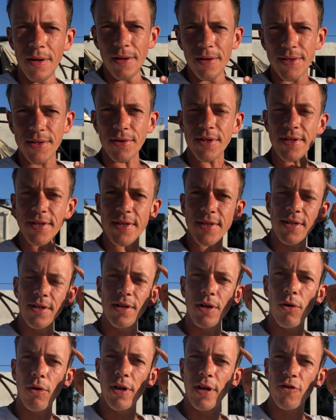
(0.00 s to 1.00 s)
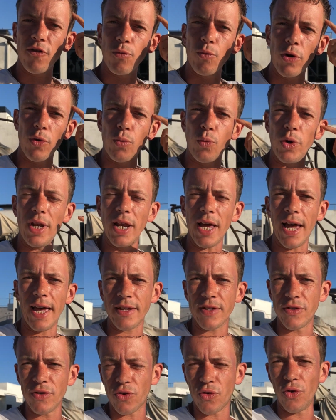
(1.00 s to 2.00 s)
So this is the knowledge what we like
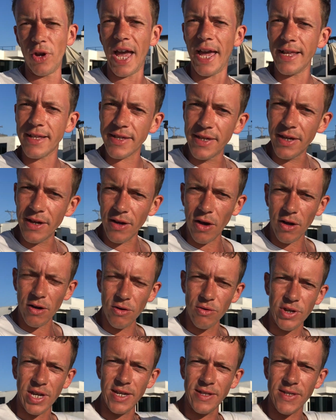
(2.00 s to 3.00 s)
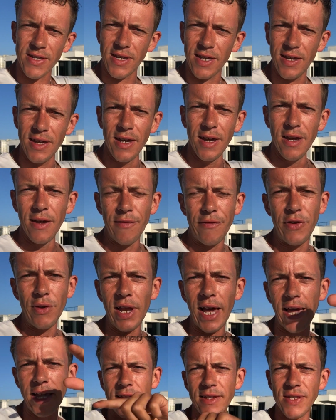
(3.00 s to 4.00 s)
to create here on Lukinski. If you
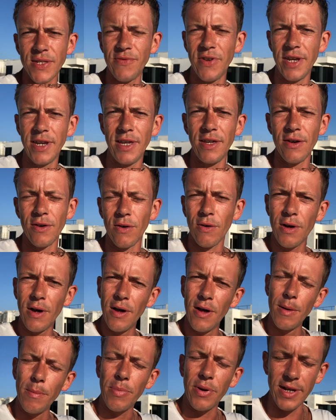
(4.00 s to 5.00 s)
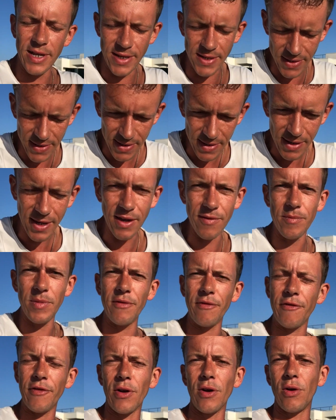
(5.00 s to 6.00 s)
like this video, please give me a
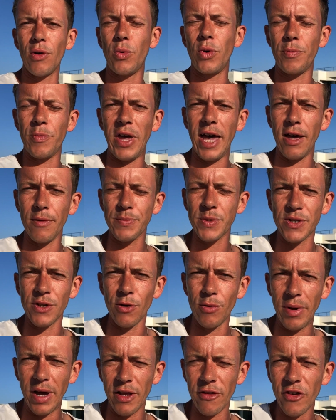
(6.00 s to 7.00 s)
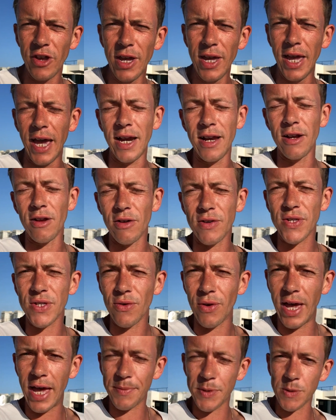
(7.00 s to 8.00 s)
follow. It would help so much. And it also
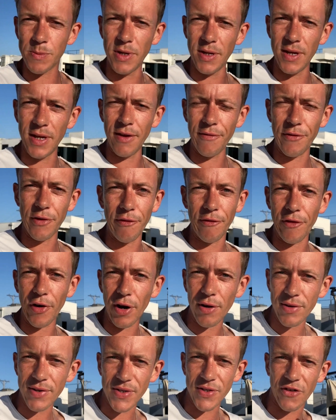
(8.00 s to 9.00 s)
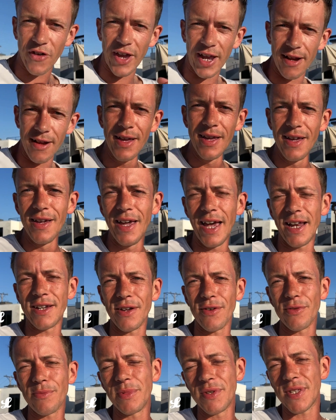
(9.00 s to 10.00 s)
helps me if you follow this channel and
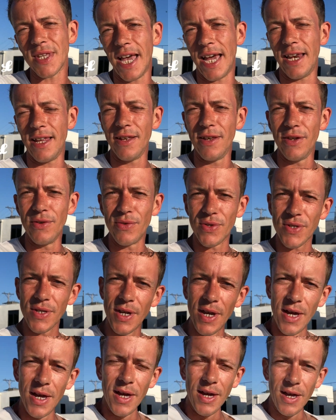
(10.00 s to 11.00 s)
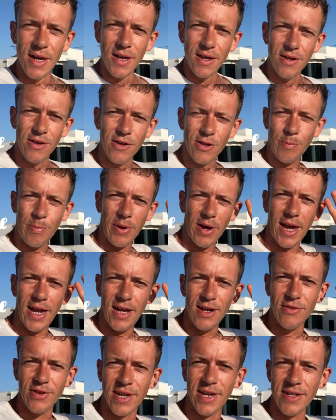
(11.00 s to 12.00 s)
don't miss any news. Goodbye,
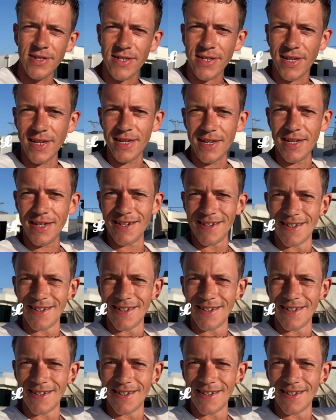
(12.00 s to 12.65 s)
Lukinski.